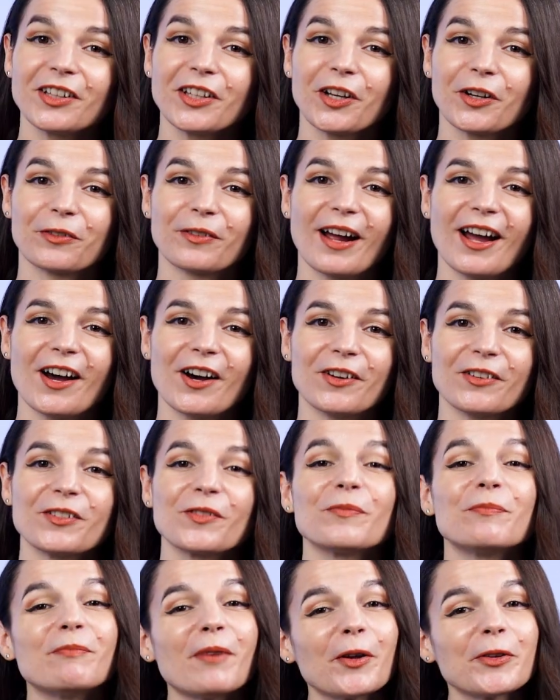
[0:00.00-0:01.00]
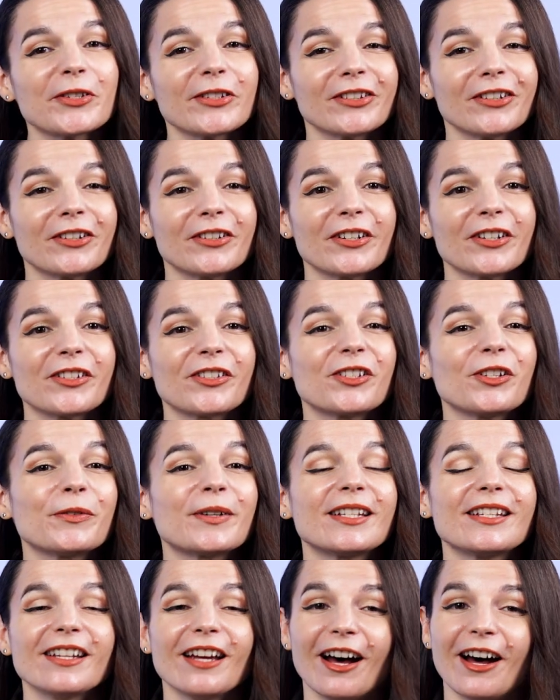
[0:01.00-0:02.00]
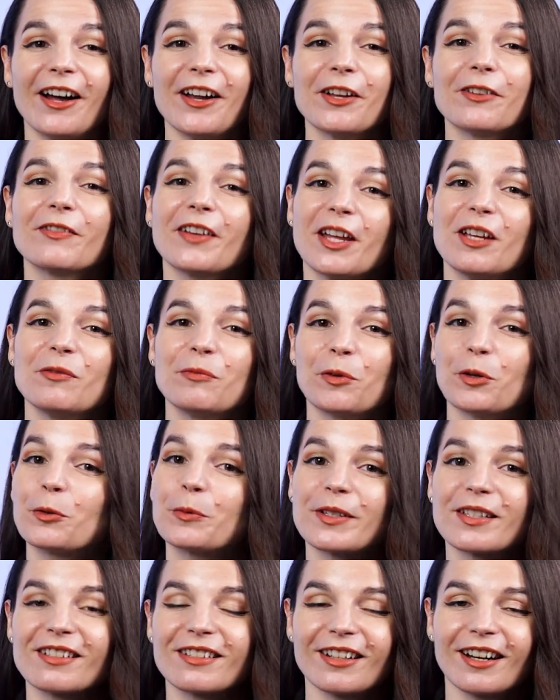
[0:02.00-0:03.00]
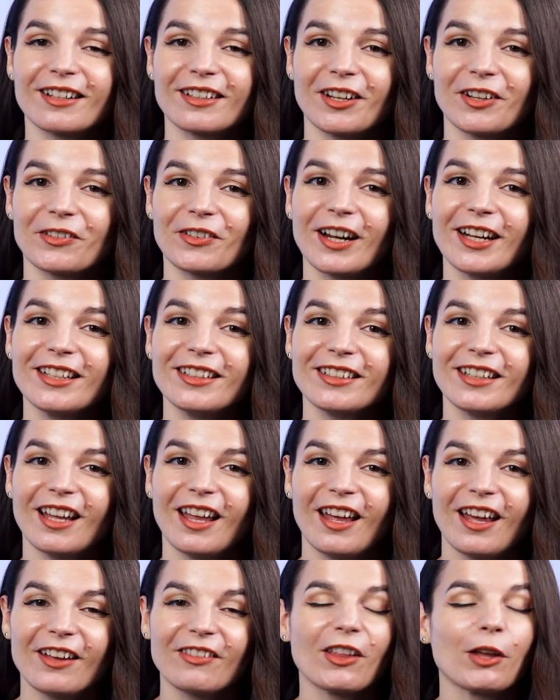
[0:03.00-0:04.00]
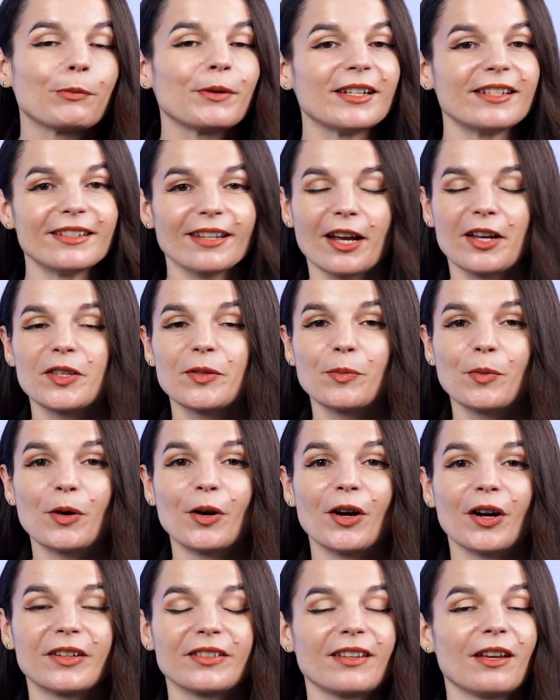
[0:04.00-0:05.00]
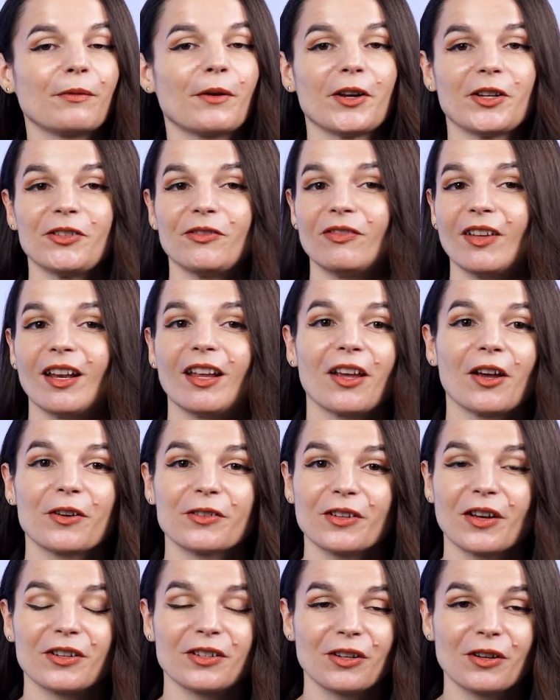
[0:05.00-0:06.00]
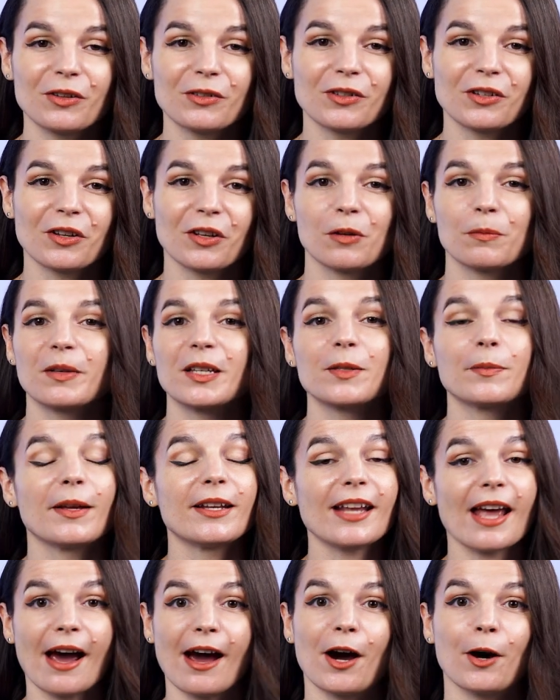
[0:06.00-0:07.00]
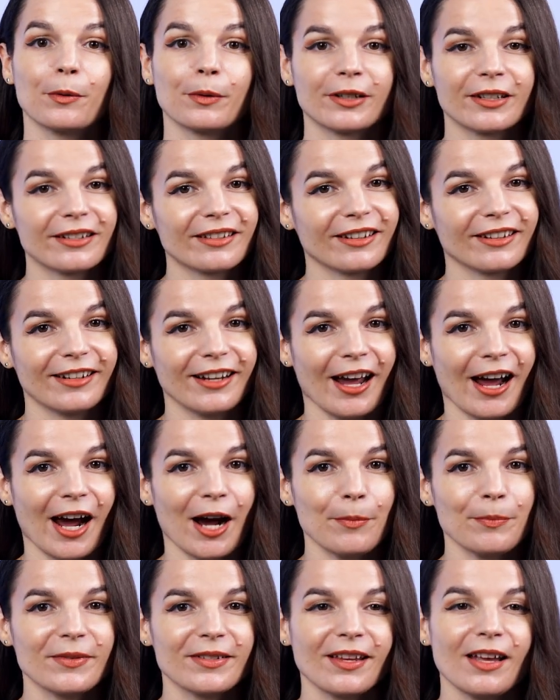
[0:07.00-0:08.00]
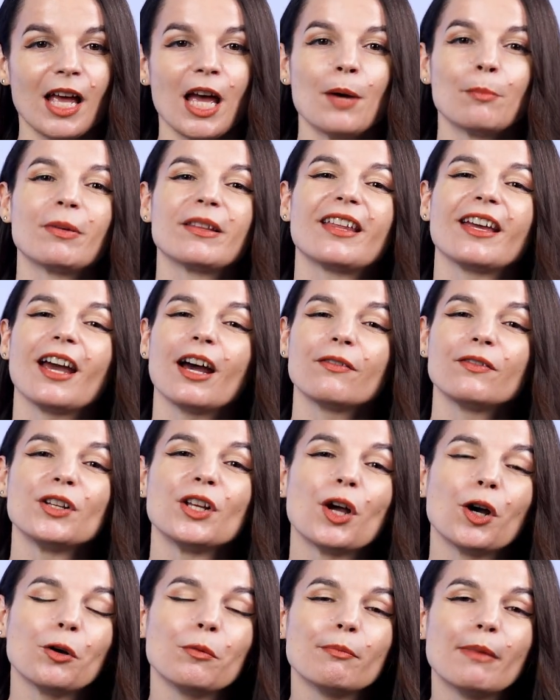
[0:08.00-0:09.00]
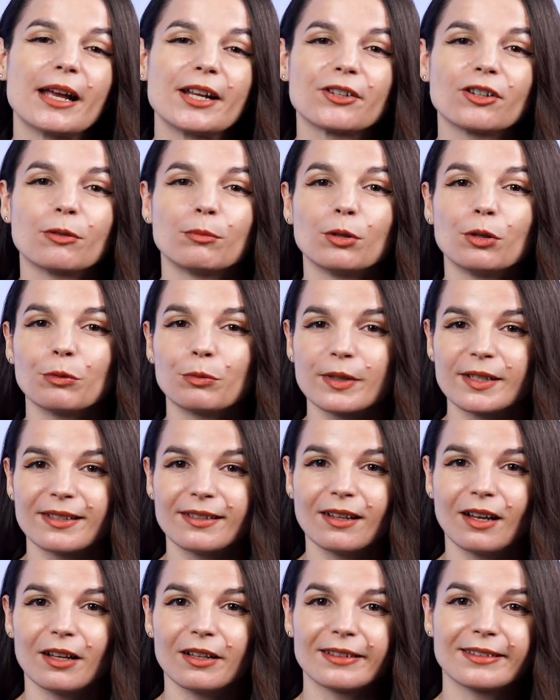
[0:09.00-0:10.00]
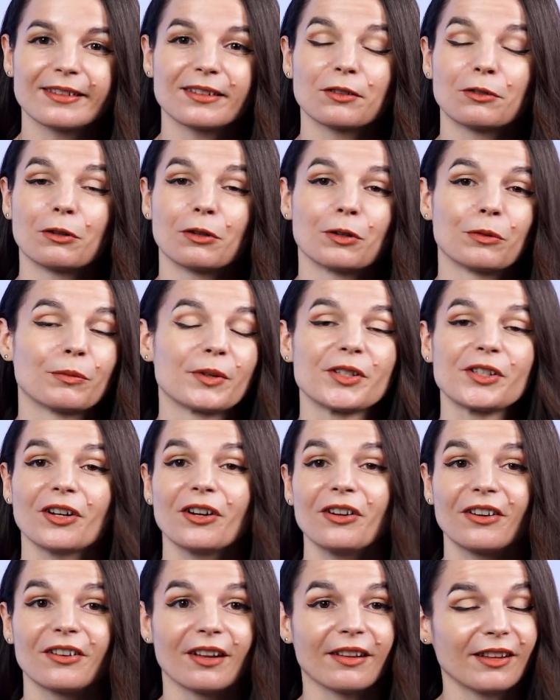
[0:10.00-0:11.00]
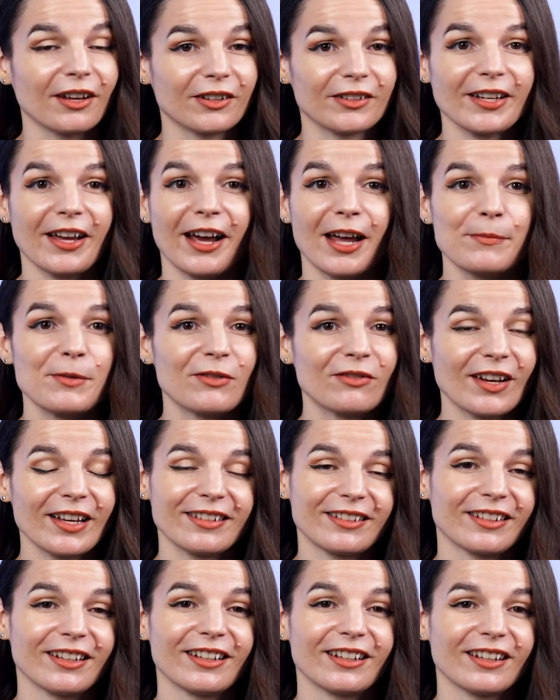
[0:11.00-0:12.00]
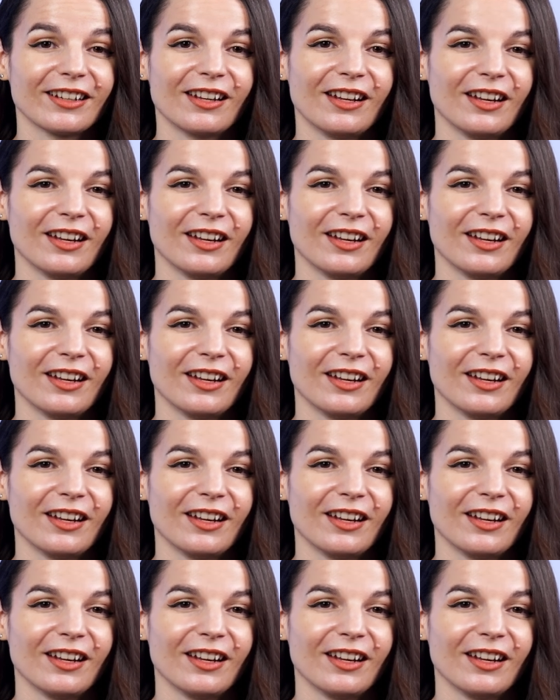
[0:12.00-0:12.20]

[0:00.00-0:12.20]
a look around, most learners do a ton of input with studying, right? They read textbooks, they watch videos on YouTube, they spend hours on apps, but they have no measurable results or return on their time invested.